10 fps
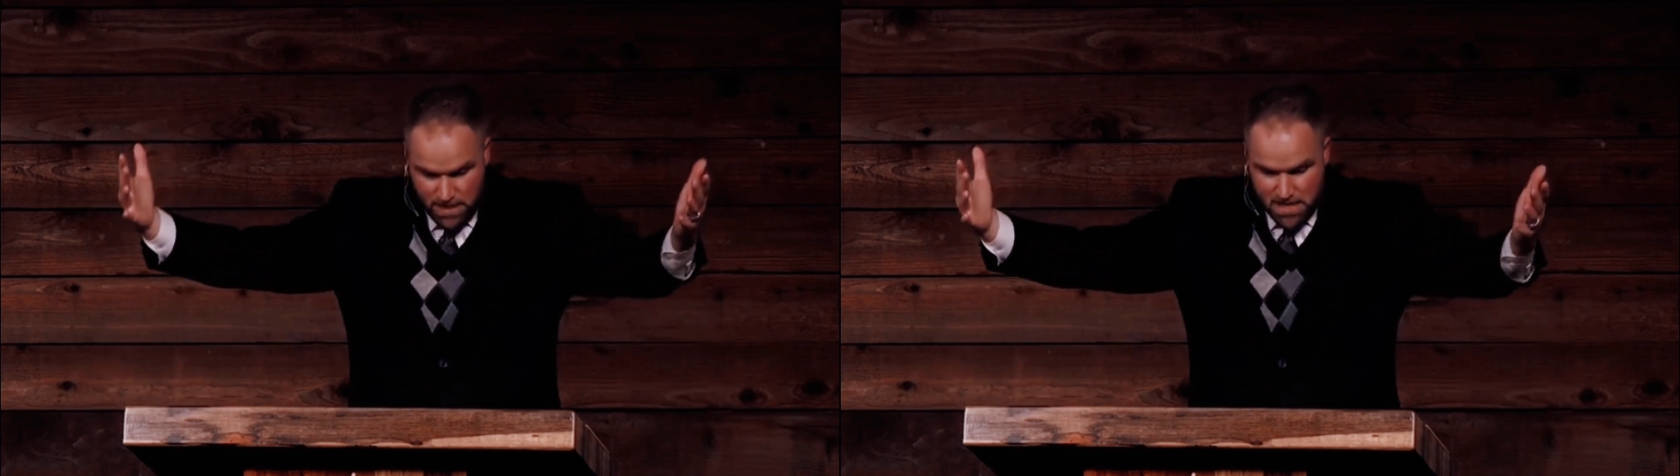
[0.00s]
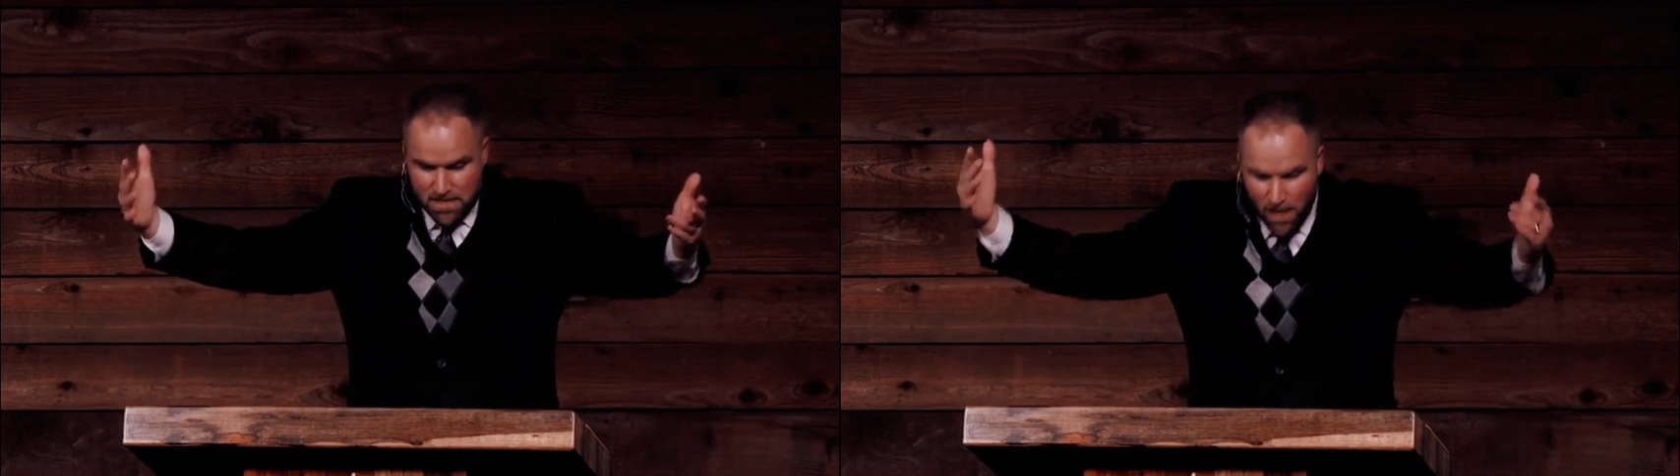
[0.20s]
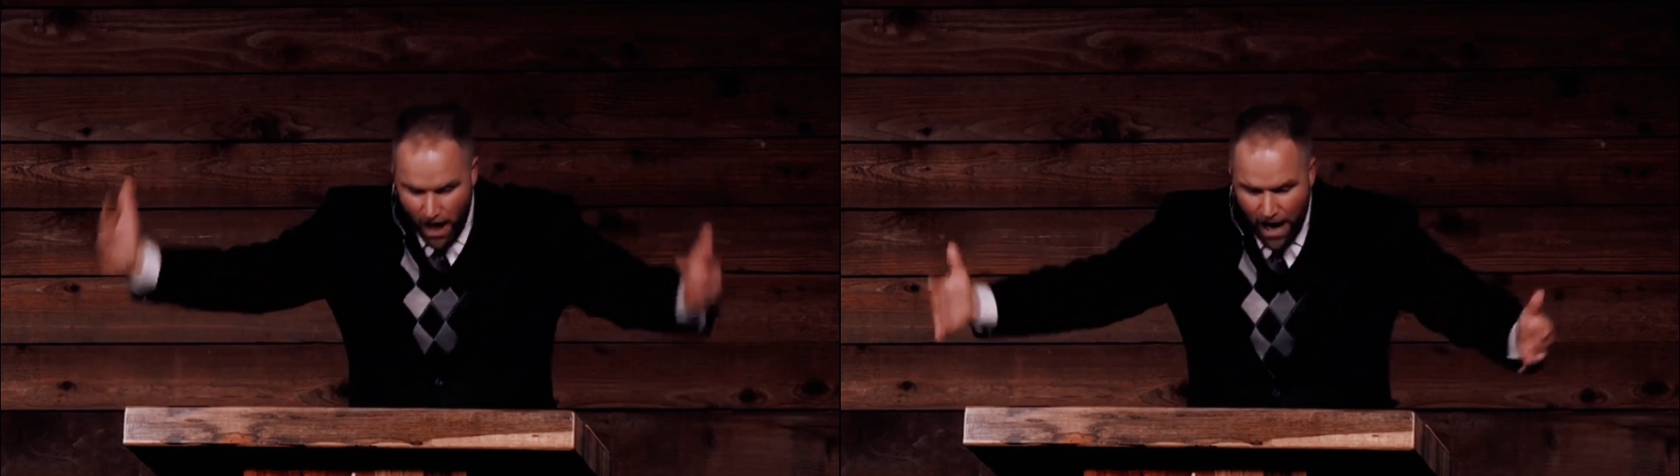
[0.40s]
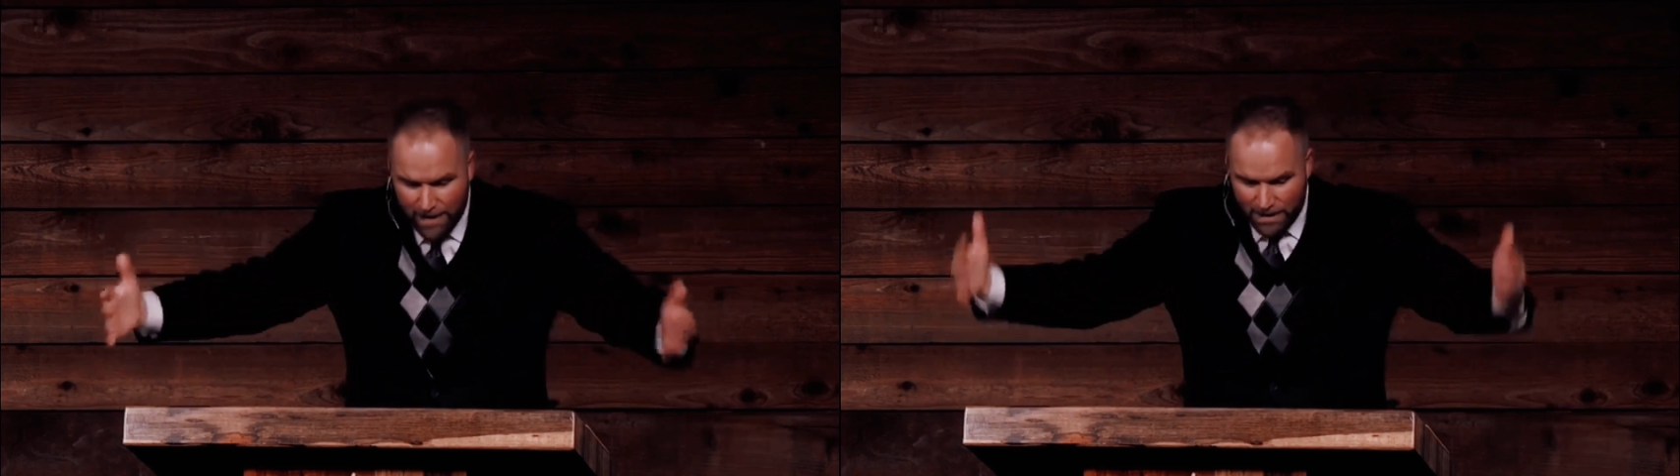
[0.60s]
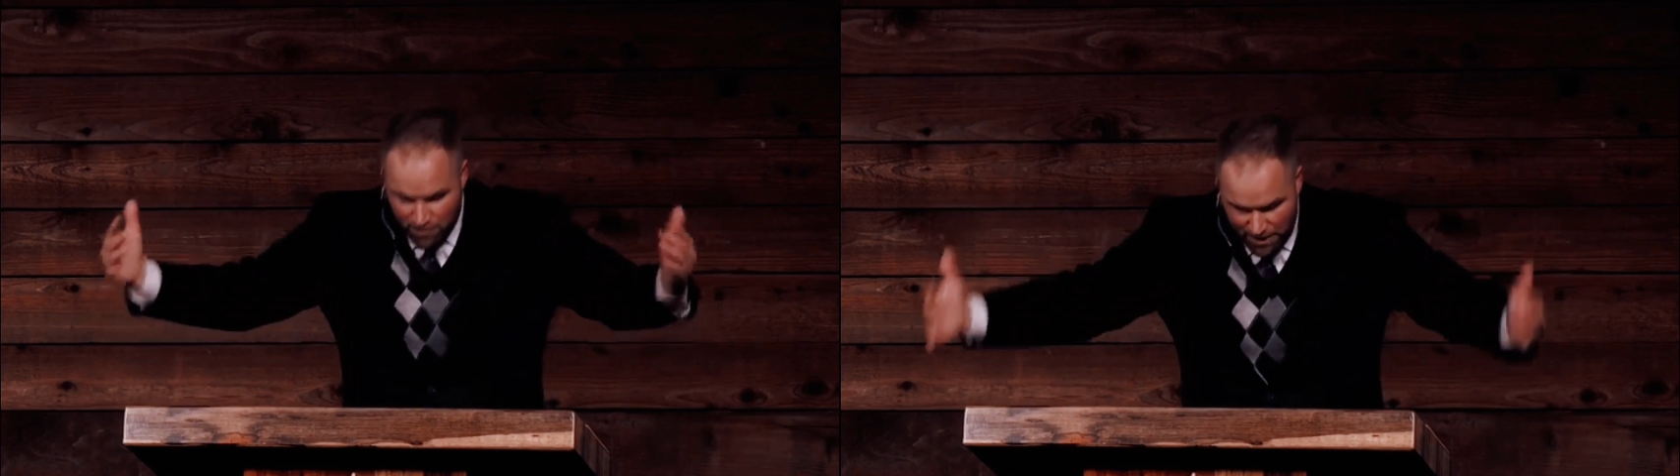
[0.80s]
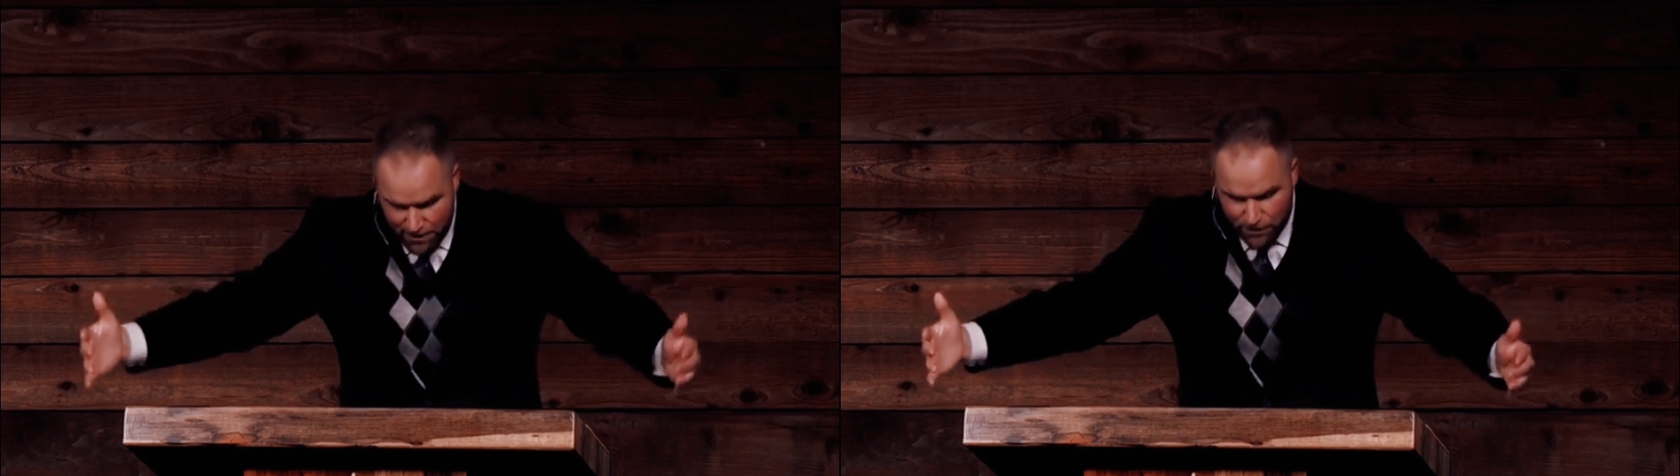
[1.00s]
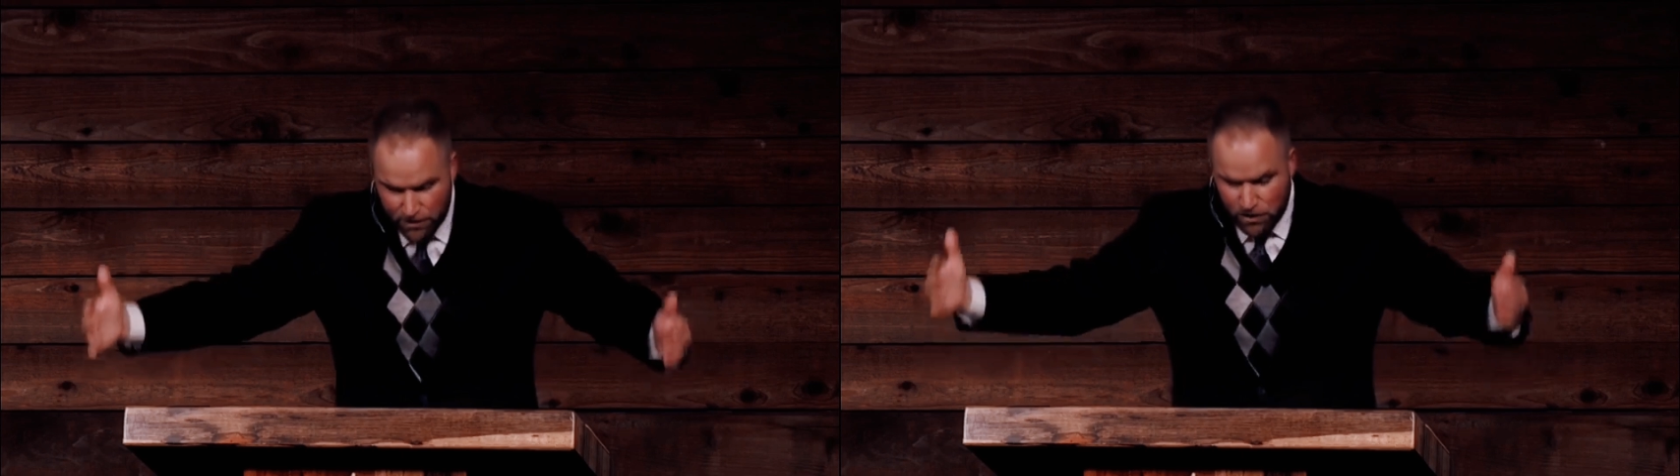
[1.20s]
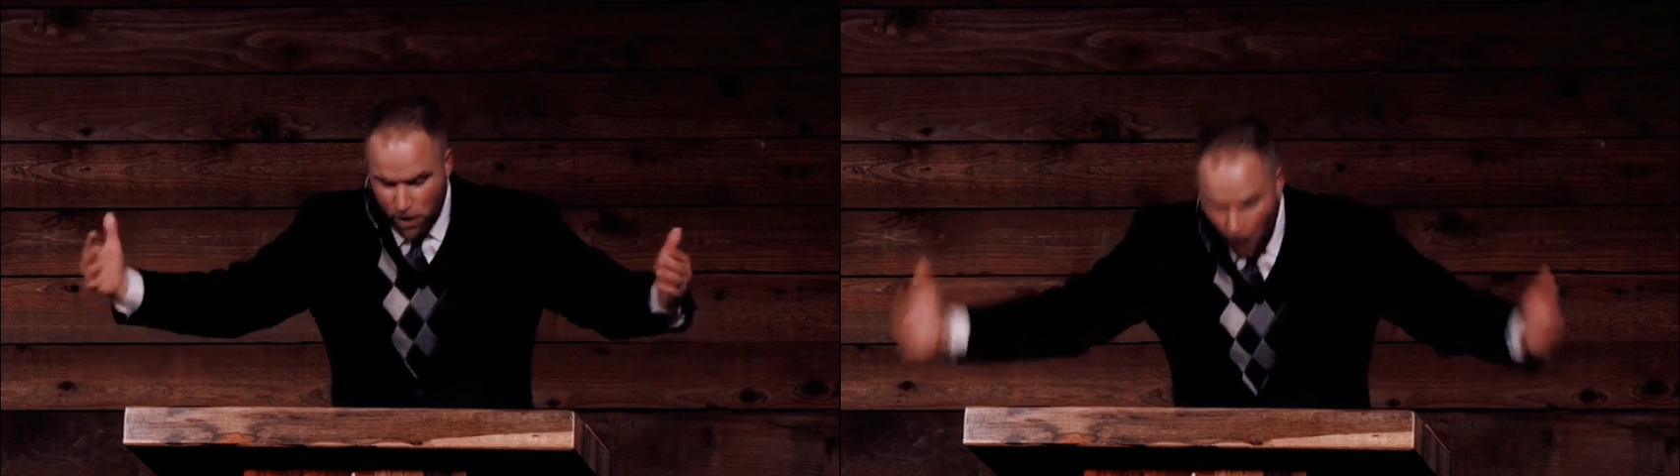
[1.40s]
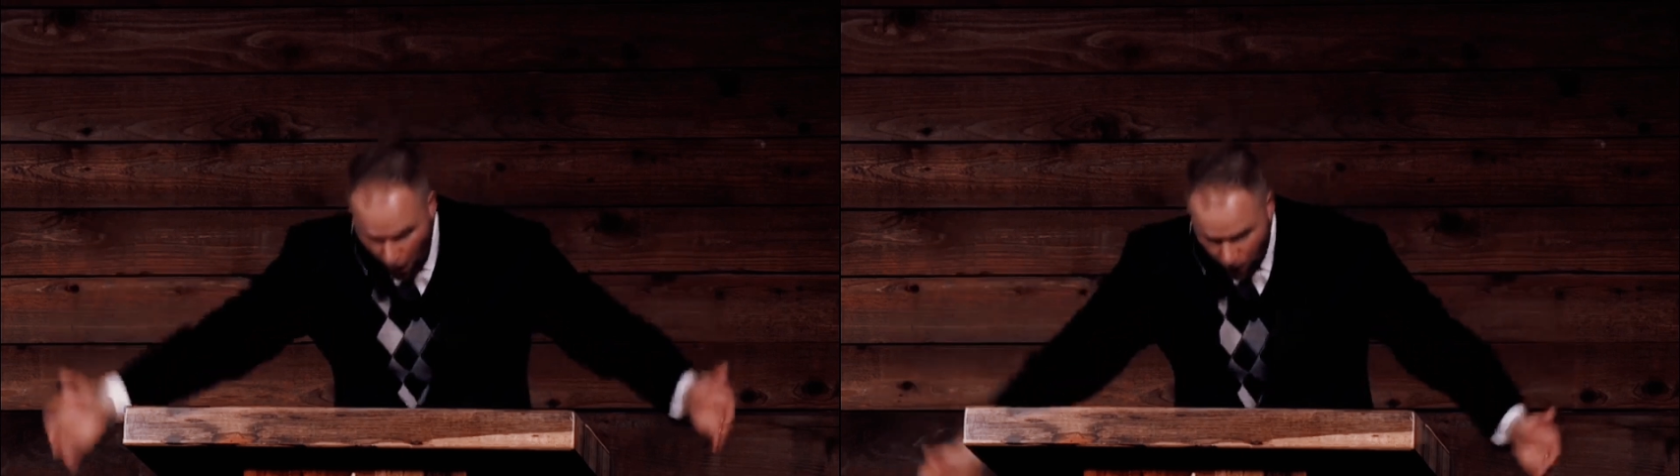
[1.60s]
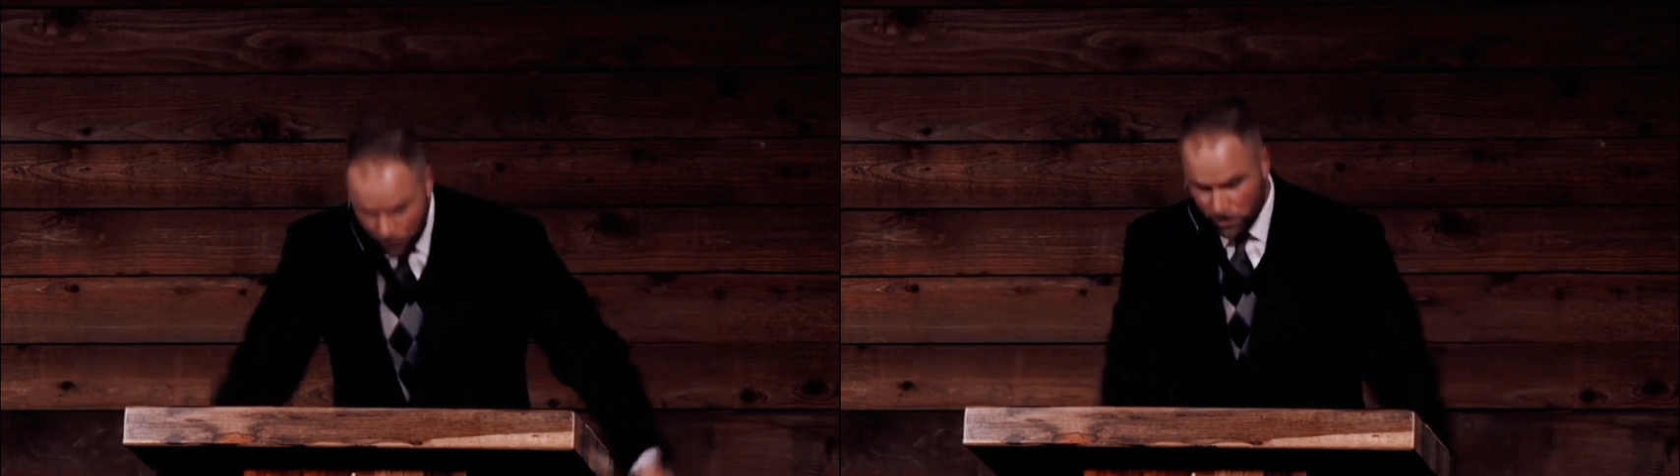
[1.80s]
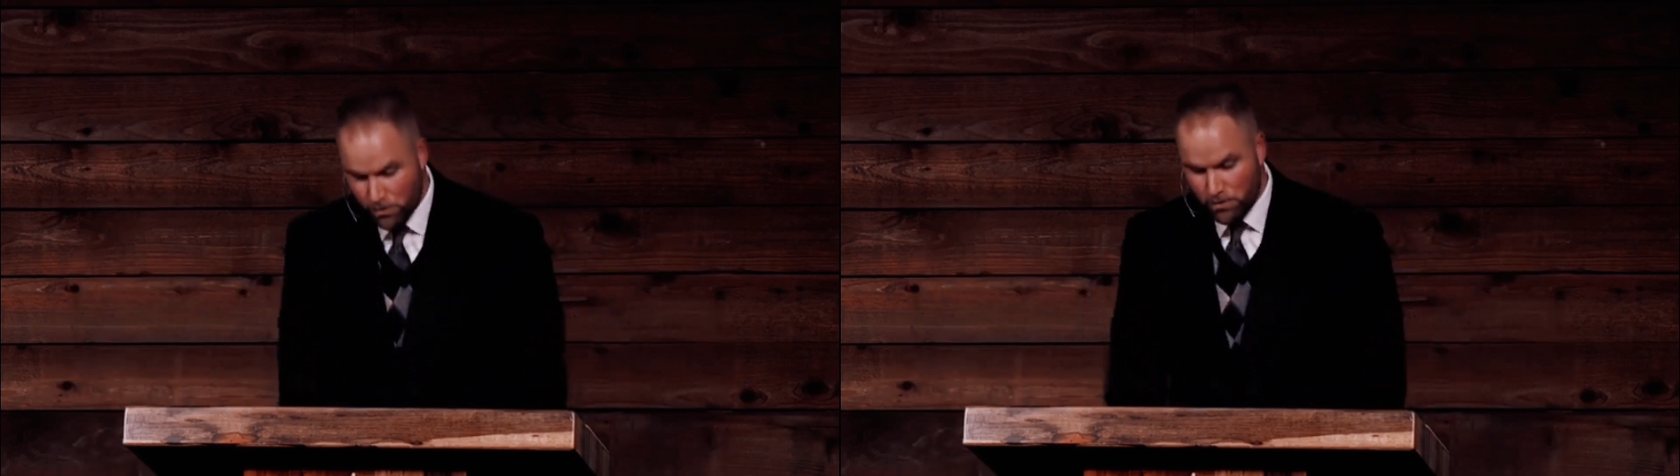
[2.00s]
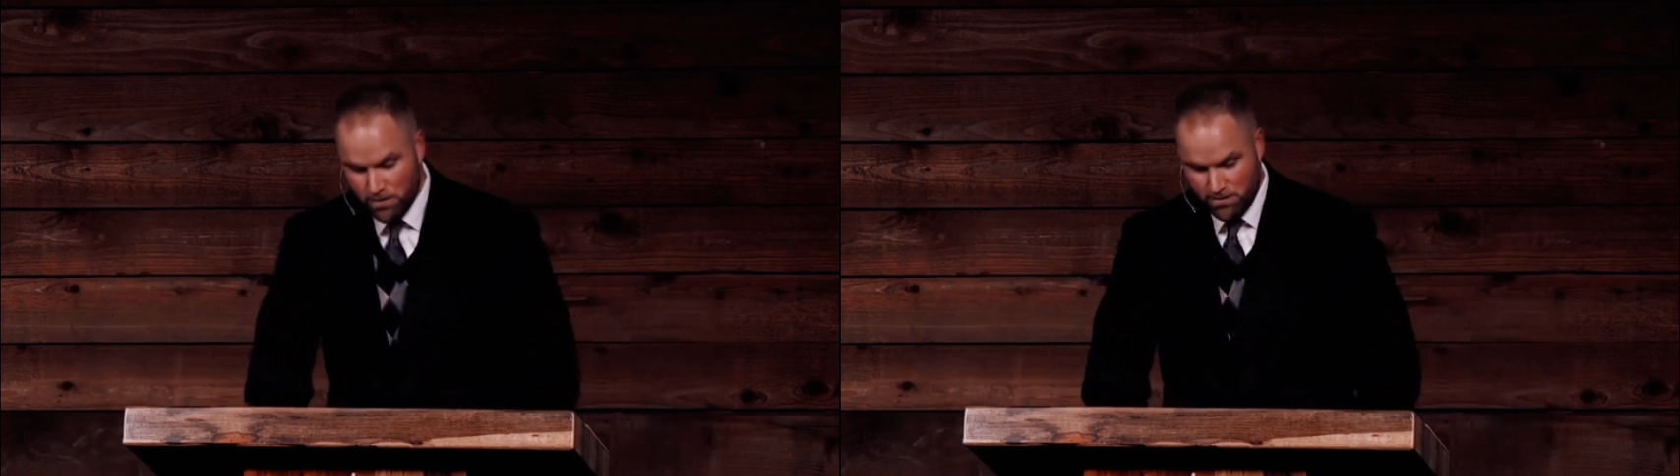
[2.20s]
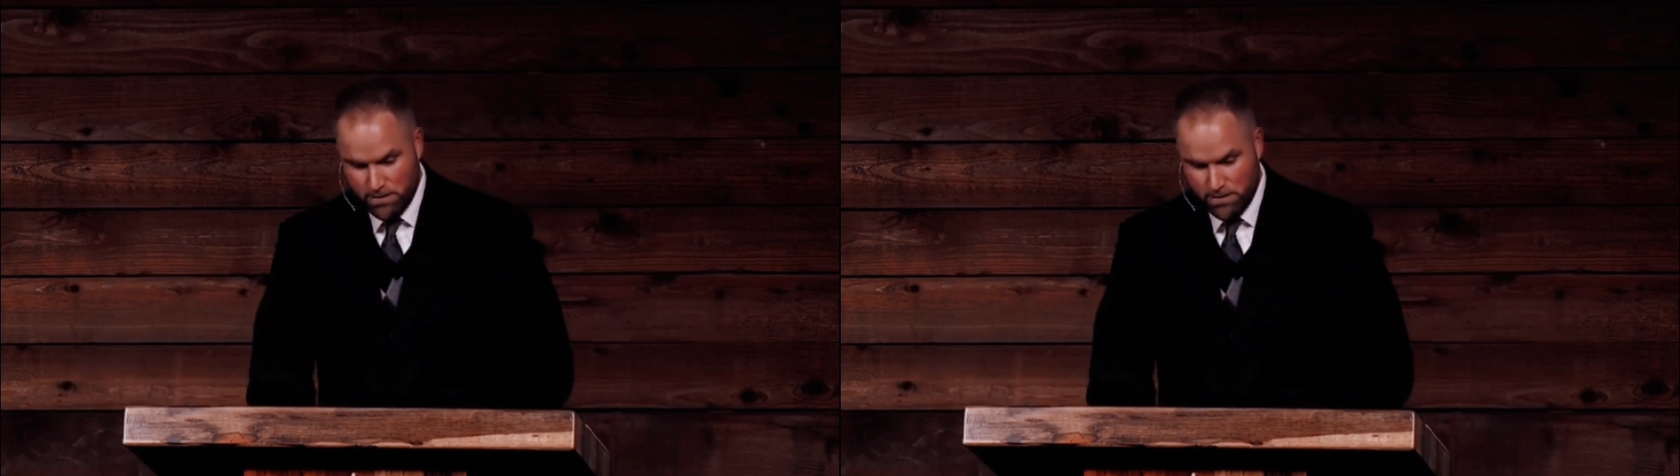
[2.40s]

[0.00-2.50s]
God and Peter call you.